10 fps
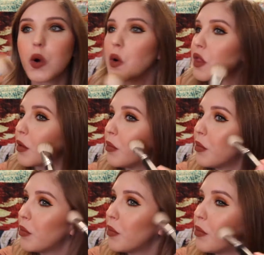or the
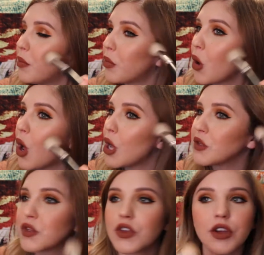
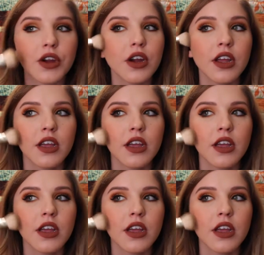bronzer.